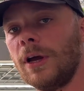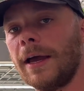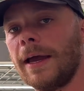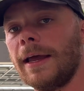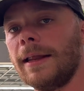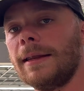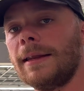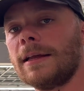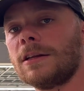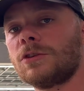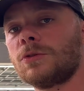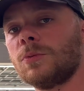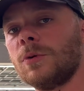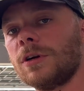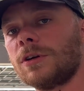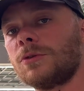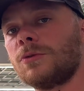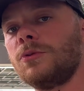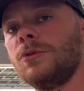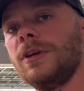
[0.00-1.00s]
And that's
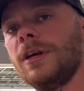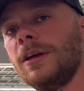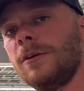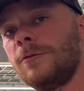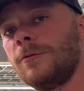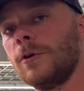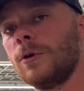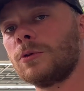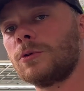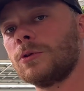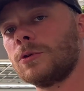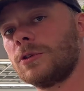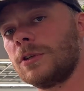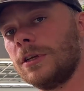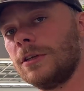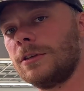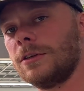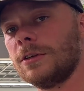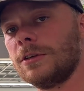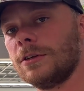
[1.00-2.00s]
what creates
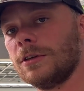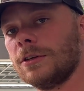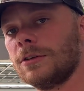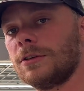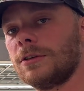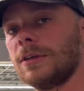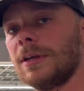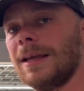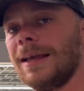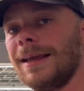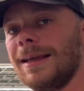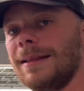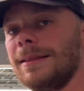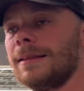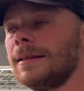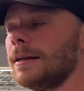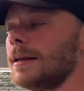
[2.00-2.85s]
photosynthesis in the